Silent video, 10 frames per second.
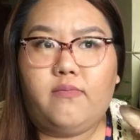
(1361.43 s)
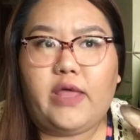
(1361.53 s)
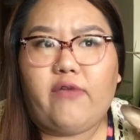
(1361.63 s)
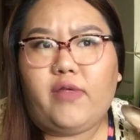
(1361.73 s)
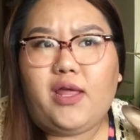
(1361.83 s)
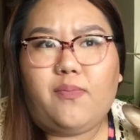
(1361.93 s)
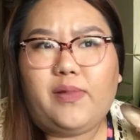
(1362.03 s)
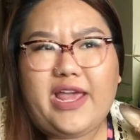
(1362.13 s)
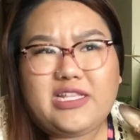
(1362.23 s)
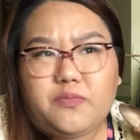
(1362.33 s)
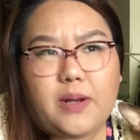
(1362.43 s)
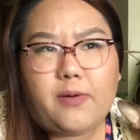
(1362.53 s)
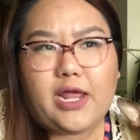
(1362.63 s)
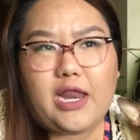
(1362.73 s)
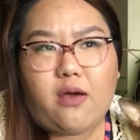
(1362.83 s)
I feel like plants
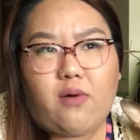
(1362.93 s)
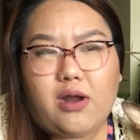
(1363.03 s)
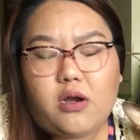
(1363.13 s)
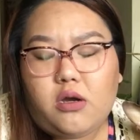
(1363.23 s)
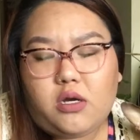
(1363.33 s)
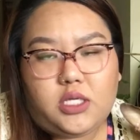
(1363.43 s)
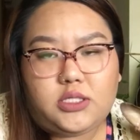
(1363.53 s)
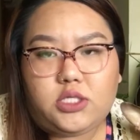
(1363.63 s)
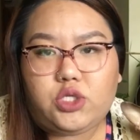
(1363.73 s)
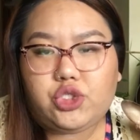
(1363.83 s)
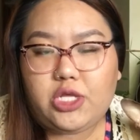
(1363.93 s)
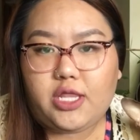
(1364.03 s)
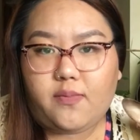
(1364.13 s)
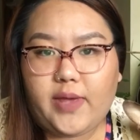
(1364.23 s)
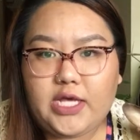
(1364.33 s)
propagating in water is usually
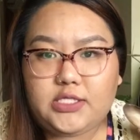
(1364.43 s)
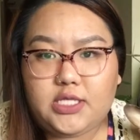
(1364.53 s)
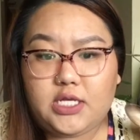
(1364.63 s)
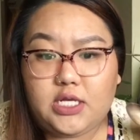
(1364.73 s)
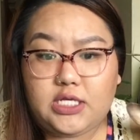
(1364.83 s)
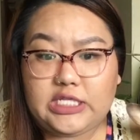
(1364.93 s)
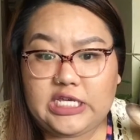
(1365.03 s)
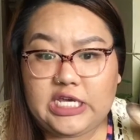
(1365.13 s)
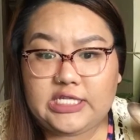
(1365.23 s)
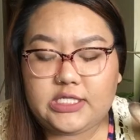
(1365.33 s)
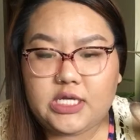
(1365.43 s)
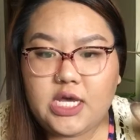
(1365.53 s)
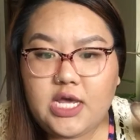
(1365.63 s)
the best and easiest.